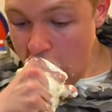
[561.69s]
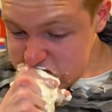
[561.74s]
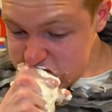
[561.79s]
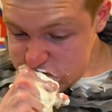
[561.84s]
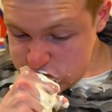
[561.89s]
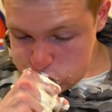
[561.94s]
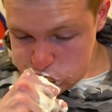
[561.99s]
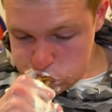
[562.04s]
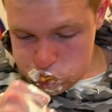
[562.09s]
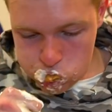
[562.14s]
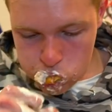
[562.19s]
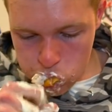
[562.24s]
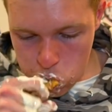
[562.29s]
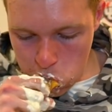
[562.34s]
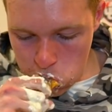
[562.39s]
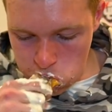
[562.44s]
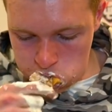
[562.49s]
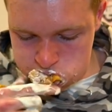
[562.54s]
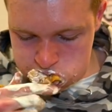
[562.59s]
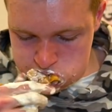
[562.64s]
Right, it's
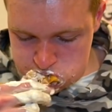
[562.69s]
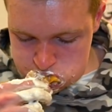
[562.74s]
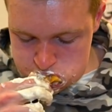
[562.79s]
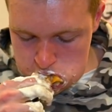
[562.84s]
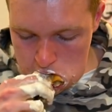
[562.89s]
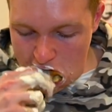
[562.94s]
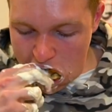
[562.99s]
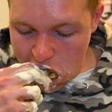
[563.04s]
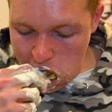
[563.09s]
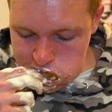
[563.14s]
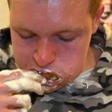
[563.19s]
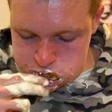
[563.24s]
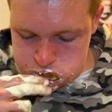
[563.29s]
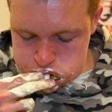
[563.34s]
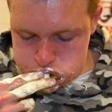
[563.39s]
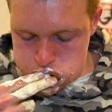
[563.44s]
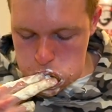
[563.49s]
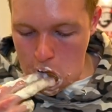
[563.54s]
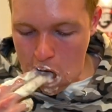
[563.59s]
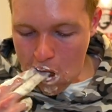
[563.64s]
5 minutes
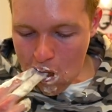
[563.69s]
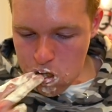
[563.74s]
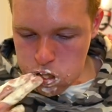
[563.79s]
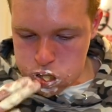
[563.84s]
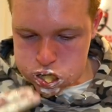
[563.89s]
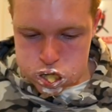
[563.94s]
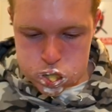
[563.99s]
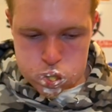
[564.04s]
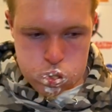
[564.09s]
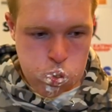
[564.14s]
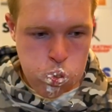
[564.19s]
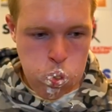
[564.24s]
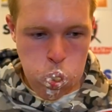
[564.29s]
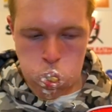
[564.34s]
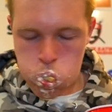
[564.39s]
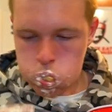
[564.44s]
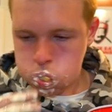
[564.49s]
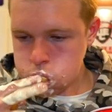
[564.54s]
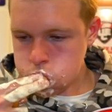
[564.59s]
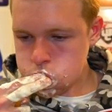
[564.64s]
30 in. Just over
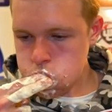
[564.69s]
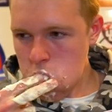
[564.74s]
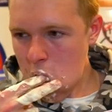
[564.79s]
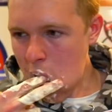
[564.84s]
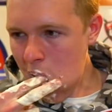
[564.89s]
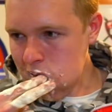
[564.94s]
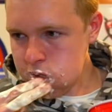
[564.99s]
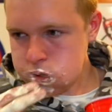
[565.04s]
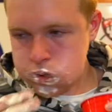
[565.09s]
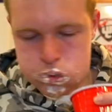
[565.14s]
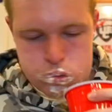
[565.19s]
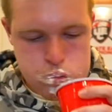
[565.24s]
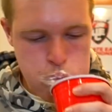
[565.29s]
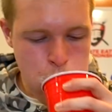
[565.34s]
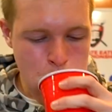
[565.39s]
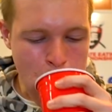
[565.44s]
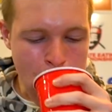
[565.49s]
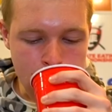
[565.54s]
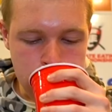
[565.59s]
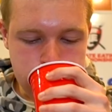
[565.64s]
halfway.
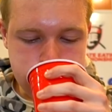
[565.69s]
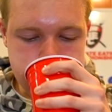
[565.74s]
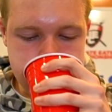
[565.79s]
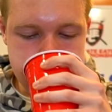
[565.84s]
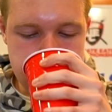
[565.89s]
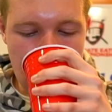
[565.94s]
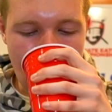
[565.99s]
5 minutes